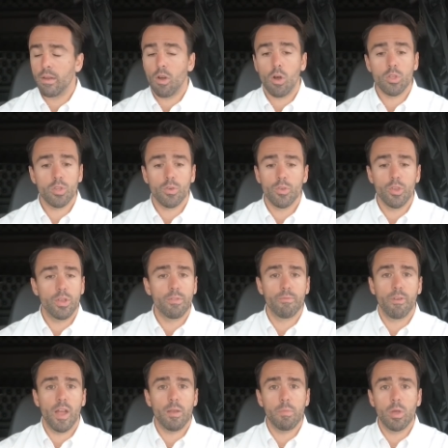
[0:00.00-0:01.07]
also you can
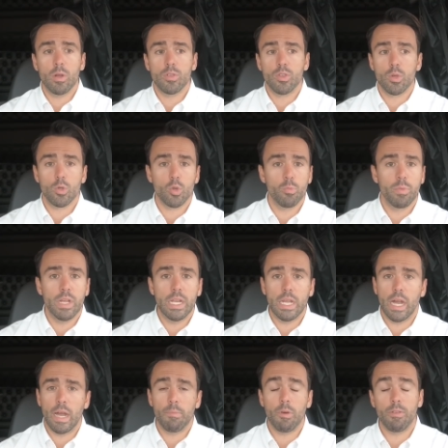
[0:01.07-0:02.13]
find me on social media.
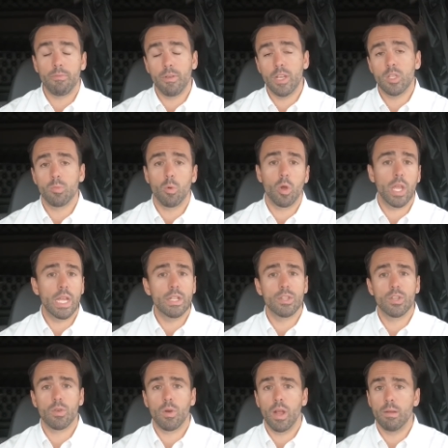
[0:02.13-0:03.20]
I'm on Facebook,
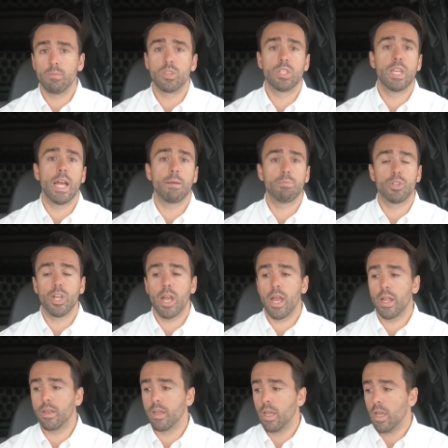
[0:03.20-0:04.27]
Instagram,
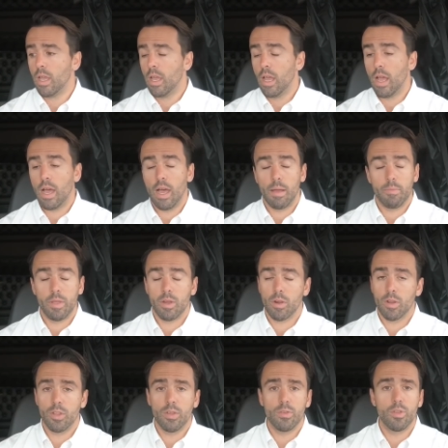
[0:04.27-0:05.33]
Snapchat. I'm here
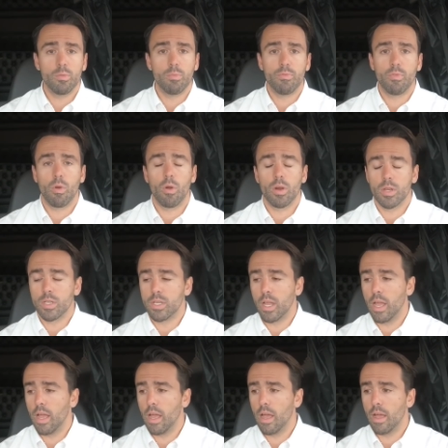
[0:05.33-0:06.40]
on YouTube, of course.
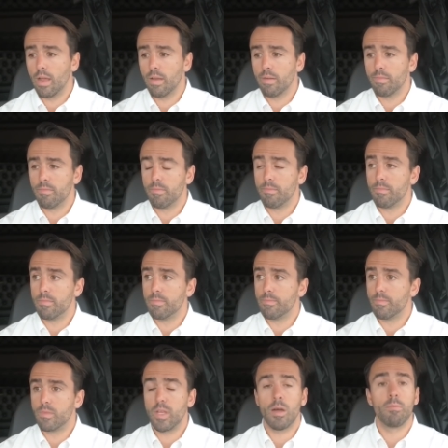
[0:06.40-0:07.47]

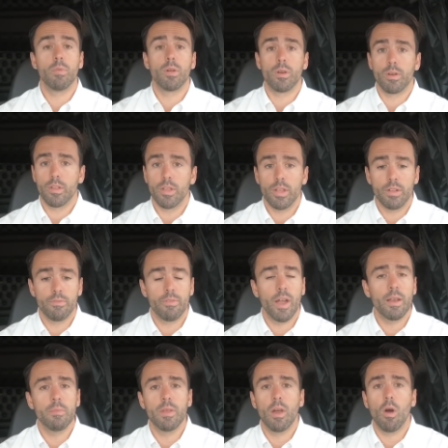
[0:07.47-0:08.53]
Tumblr. You can
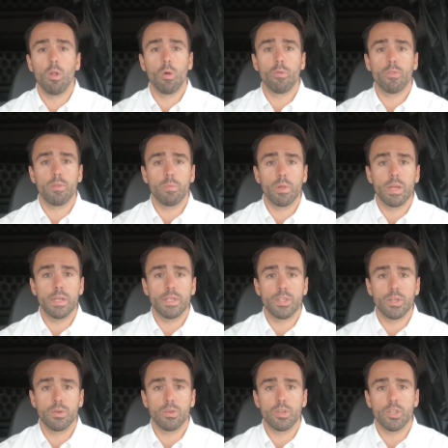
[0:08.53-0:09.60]
find me all over the place.
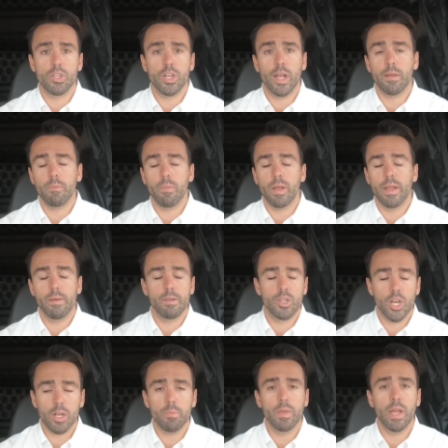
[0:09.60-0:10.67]
So just check
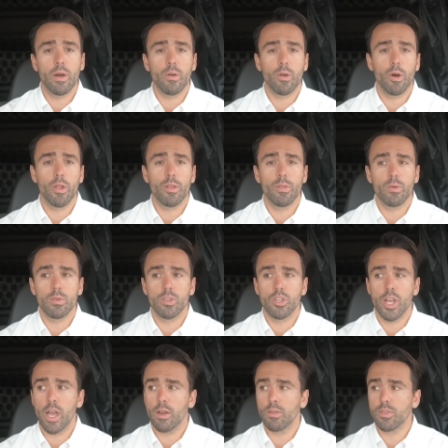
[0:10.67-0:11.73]
me out on those
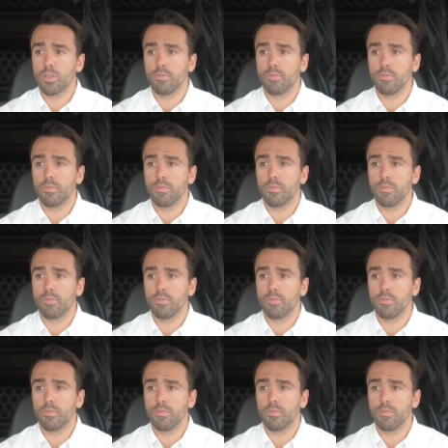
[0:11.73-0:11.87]
channels